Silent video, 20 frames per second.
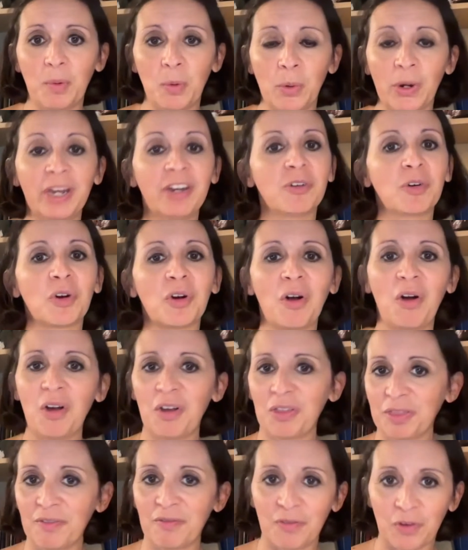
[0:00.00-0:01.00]
point or
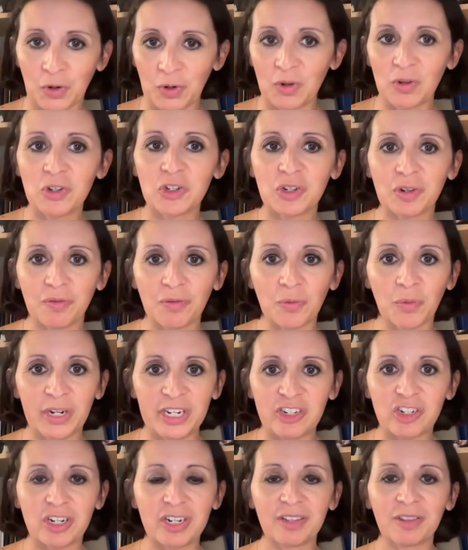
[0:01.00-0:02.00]
on the verge of
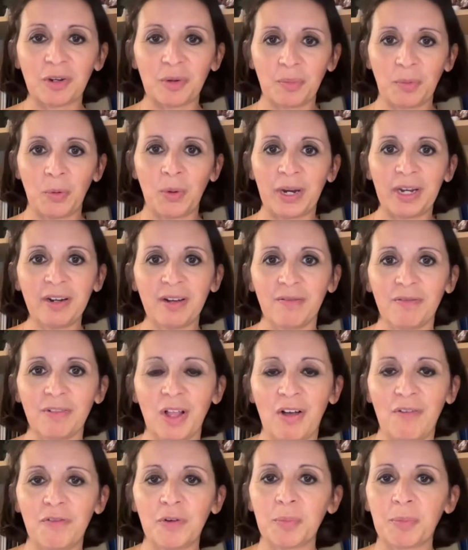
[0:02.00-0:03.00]
reaching their point of
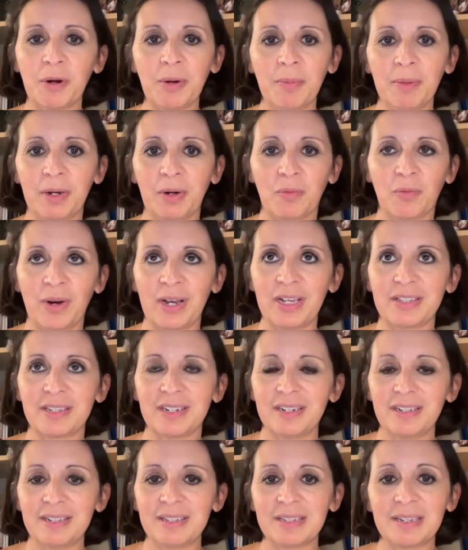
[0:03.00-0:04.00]
lawful permanent
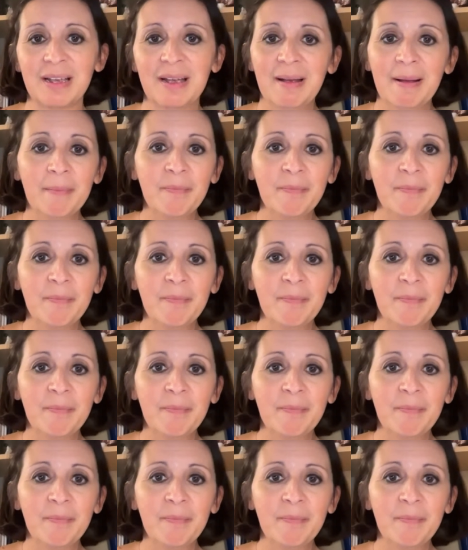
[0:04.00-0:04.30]
residence.